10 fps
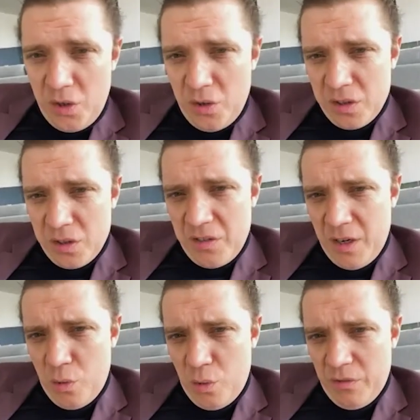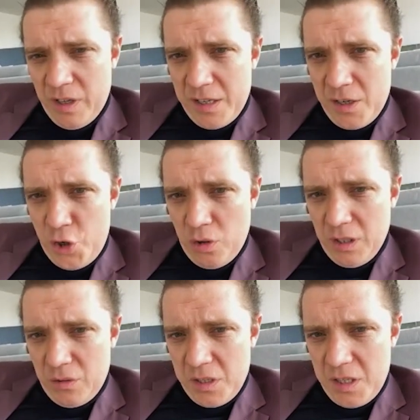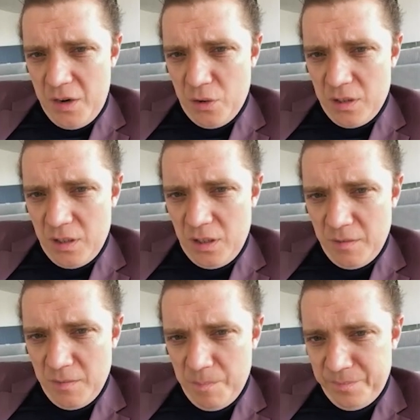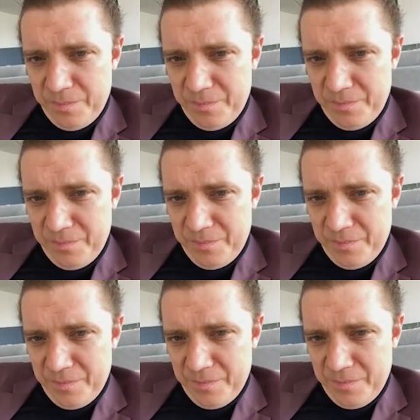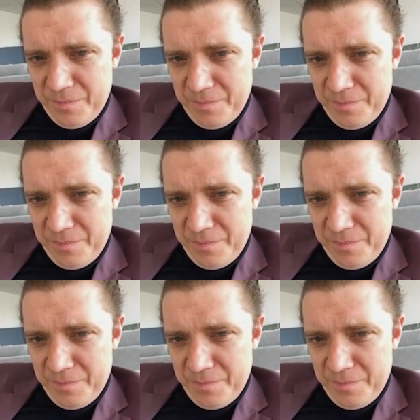it? She has like a collar. Yeah, it's a beautiful